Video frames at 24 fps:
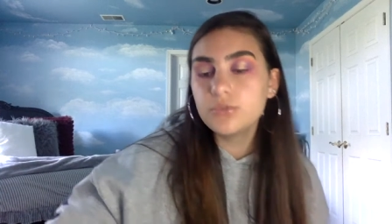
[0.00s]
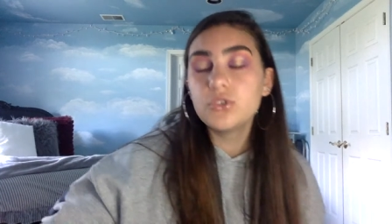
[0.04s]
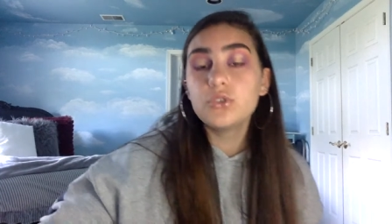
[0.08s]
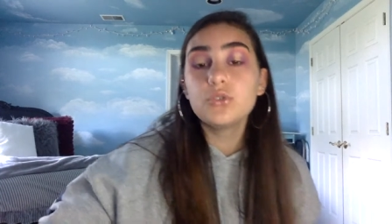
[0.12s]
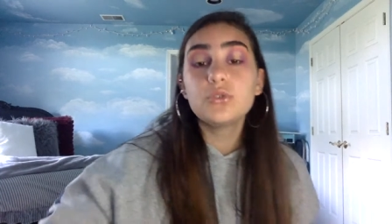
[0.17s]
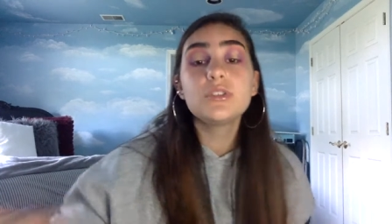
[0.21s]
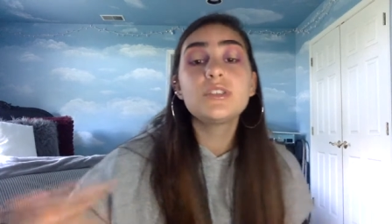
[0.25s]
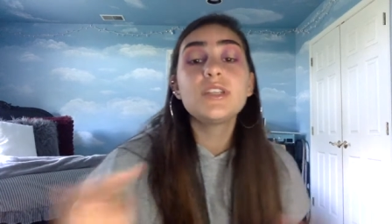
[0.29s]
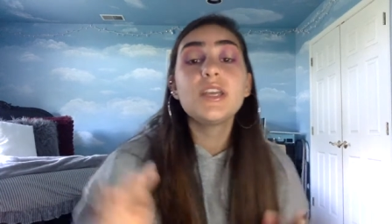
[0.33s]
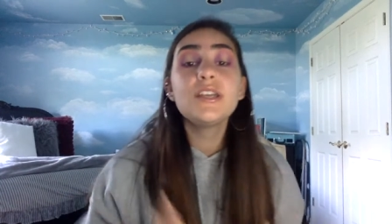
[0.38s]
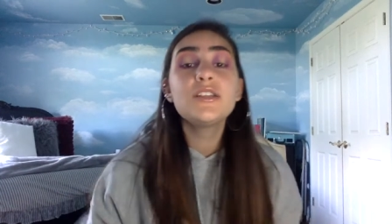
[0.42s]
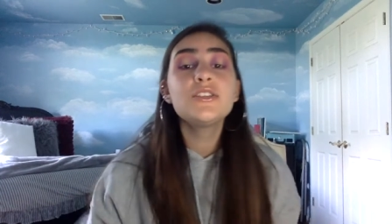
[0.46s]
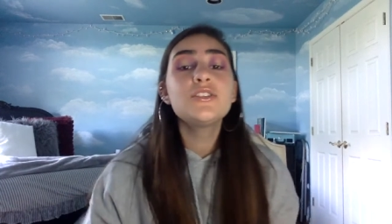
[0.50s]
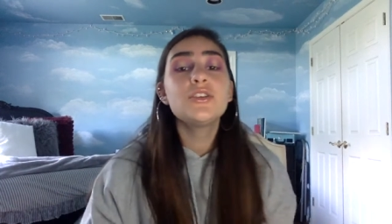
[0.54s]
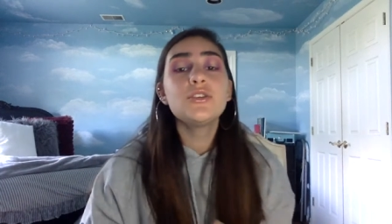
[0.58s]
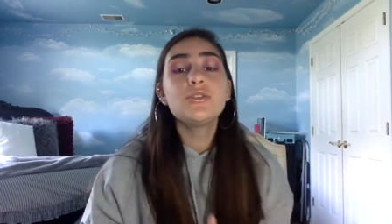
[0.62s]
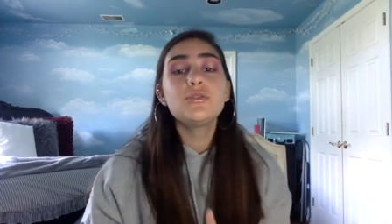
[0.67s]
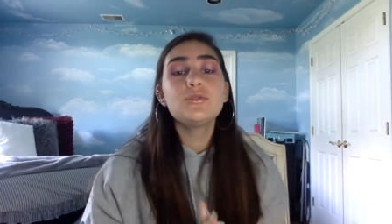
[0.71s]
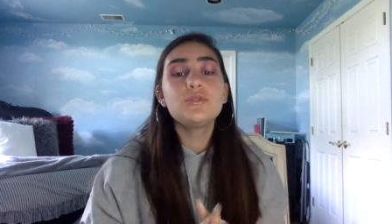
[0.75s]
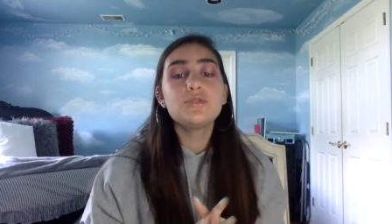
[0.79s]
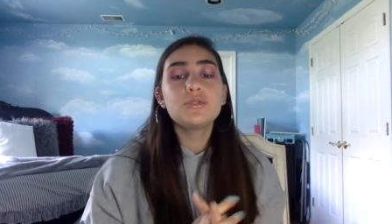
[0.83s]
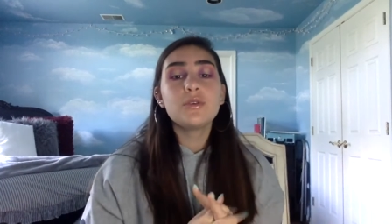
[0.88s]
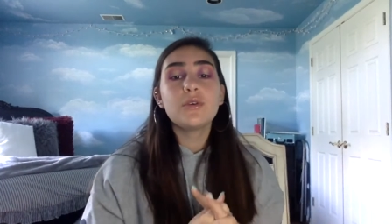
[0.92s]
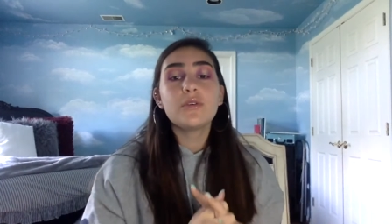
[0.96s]
stay
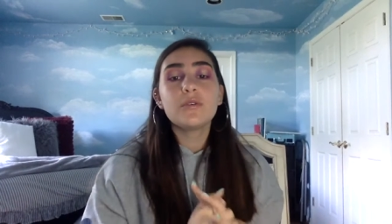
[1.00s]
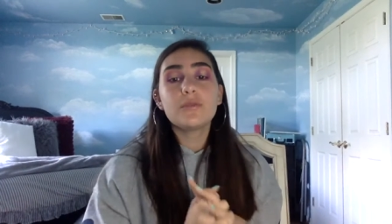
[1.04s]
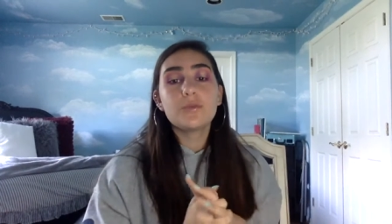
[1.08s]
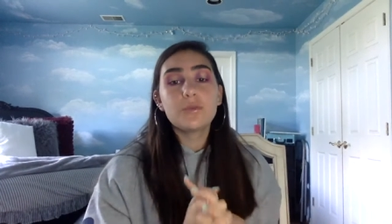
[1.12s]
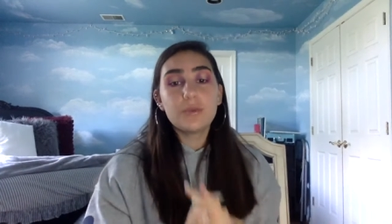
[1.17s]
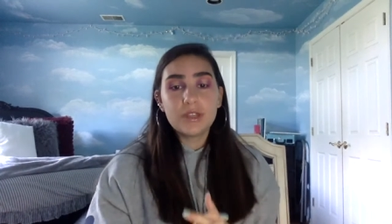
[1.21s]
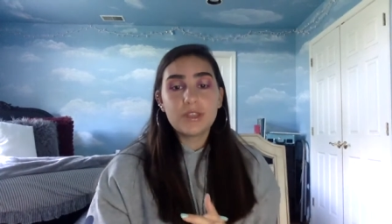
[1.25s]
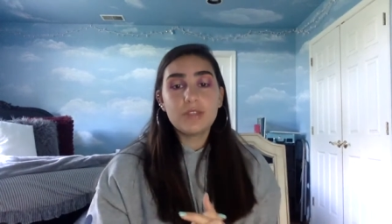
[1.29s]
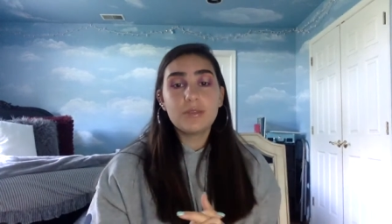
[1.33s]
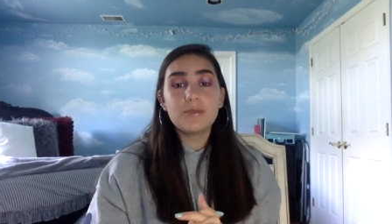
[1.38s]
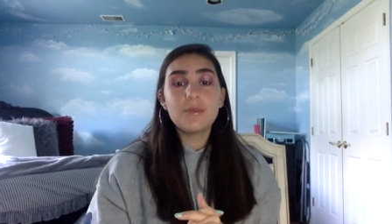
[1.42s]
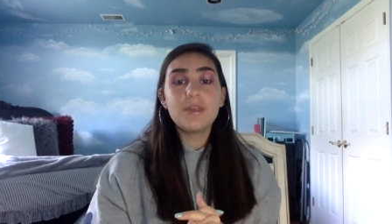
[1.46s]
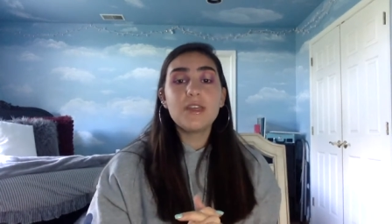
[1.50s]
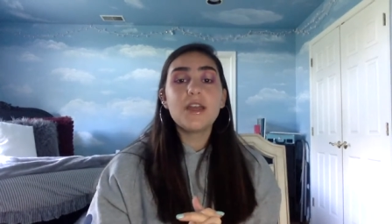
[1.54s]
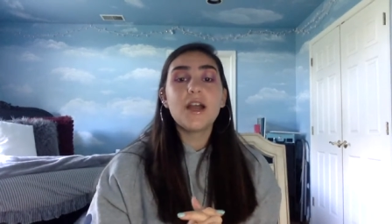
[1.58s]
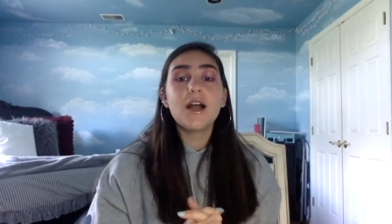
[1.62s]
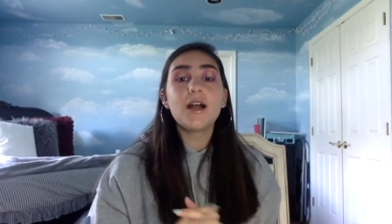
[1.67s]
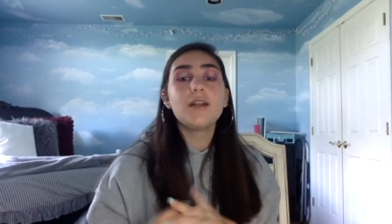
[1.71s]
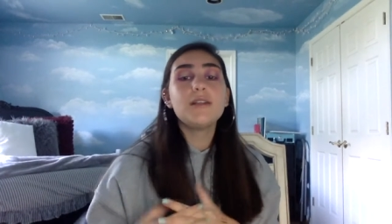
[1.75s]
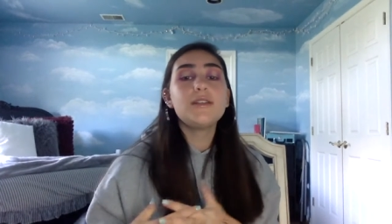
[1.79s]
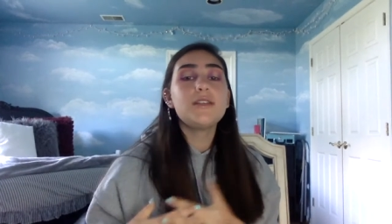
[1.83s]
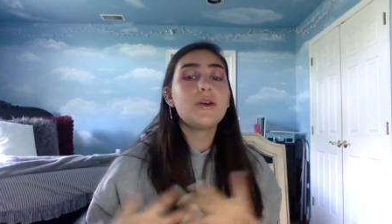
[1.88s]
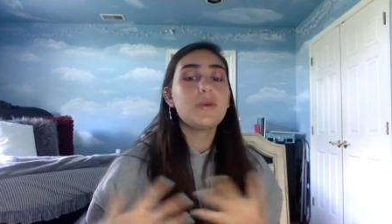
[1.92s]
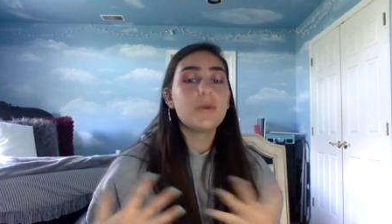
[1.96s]
tuned with me.
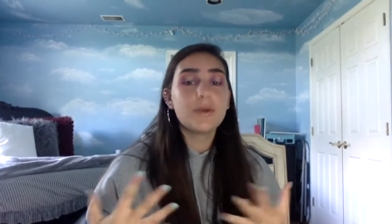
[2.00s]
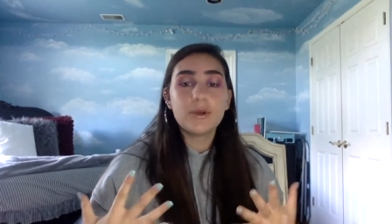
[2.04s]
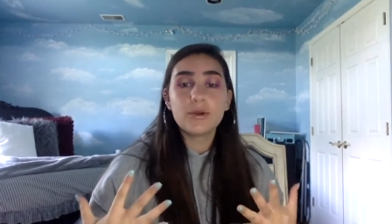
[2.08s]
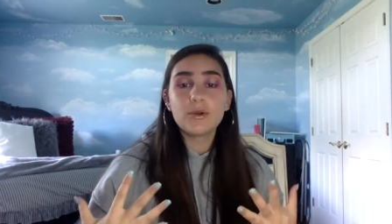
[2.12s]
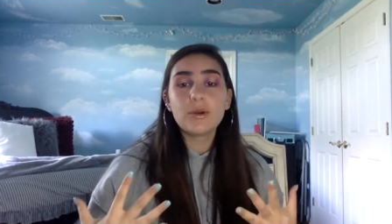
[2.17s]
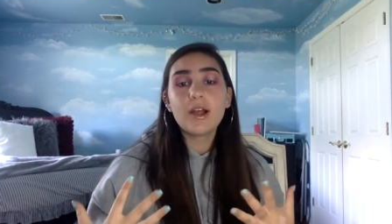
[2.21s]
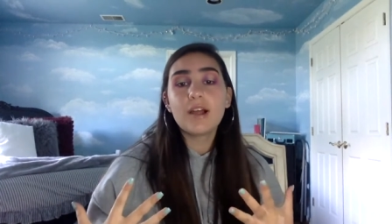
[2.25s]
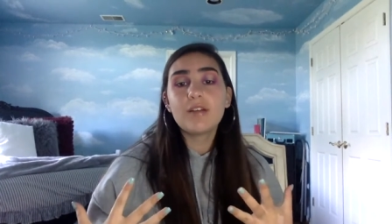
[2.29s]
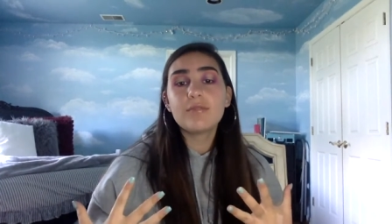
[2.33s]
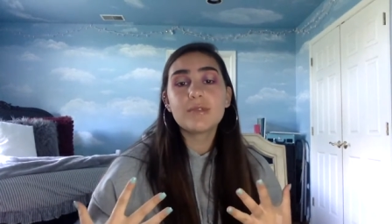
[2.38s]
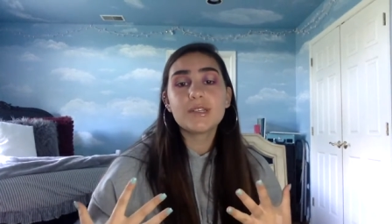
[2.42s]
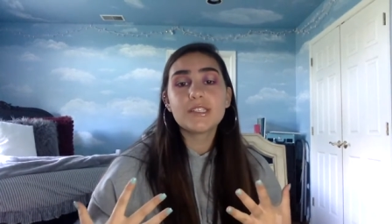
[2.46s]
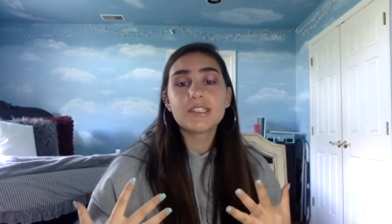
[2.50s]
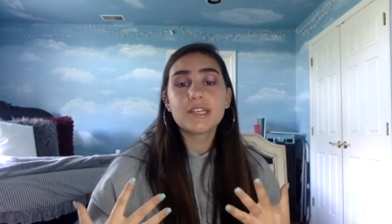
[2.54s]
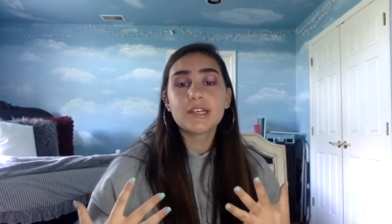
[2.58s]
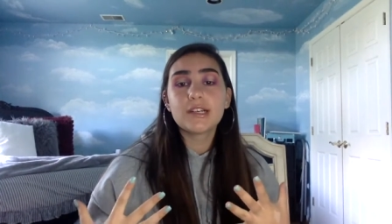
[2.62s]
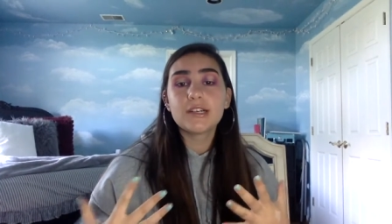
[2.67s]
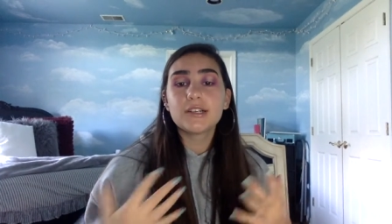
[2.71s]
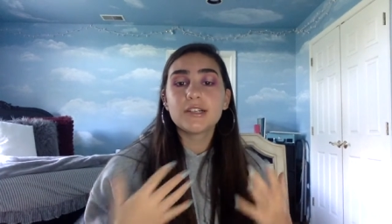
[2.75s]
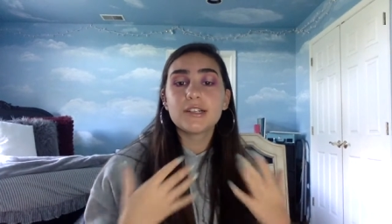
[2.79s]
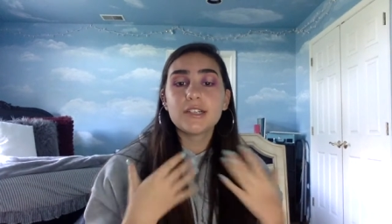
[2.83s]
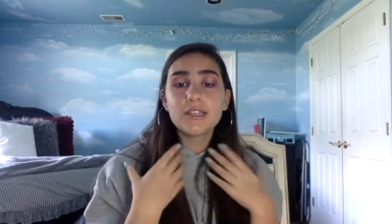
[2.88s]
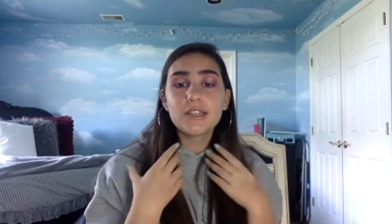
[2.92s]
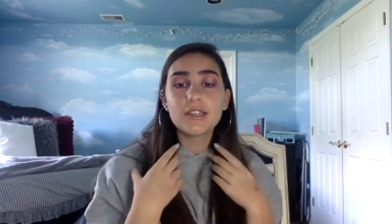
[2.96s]
I know I don't have
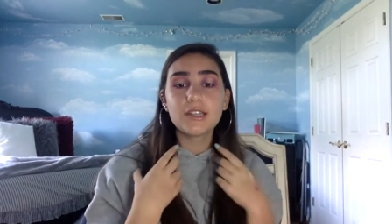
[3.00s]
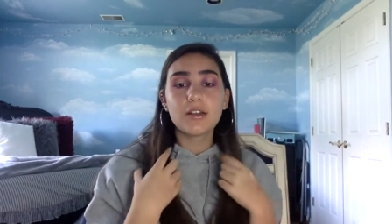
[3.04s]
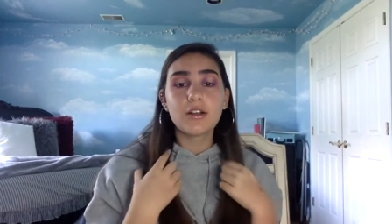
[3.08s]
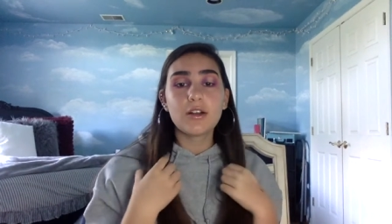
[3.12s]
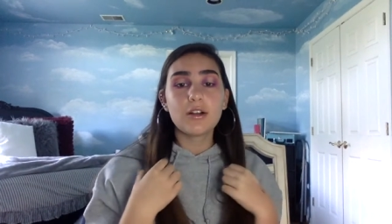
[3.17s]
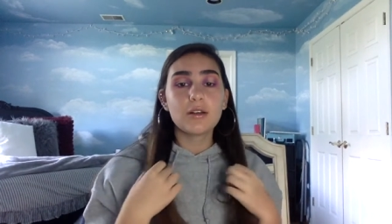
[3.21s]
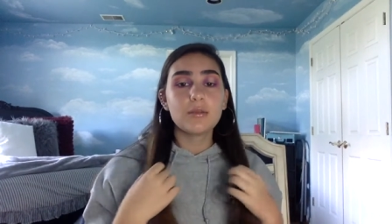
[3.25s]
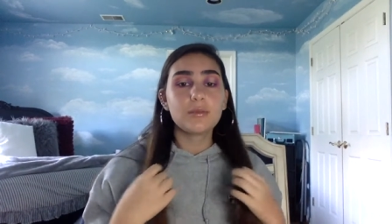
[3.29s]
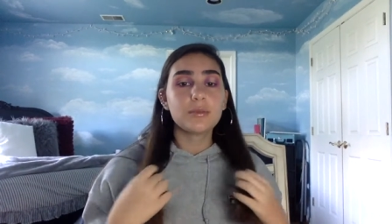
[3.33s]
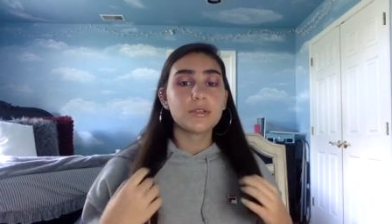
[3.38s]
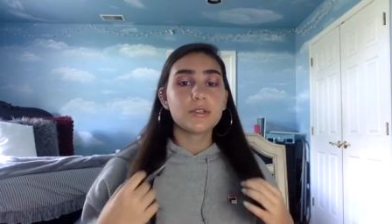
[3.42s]
mascara or anything on,